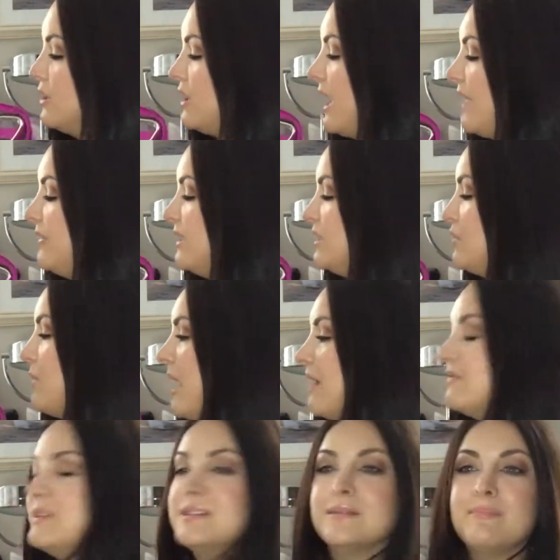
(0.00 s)
And then you have
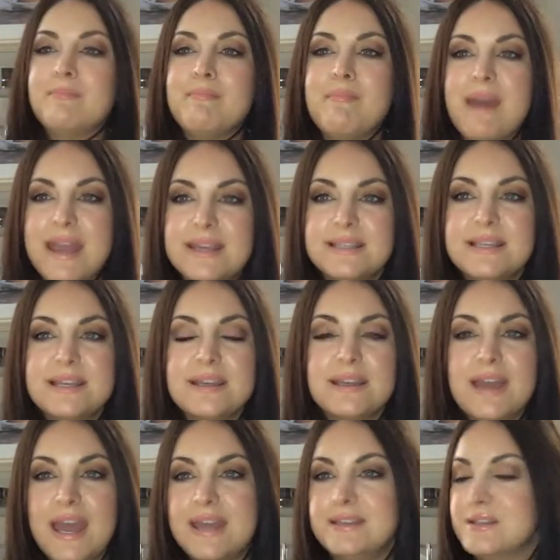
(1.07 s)
these amazing
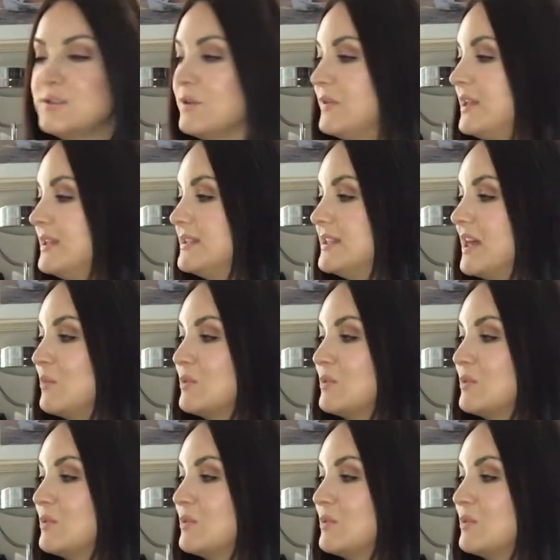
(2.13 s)
cases on the inside,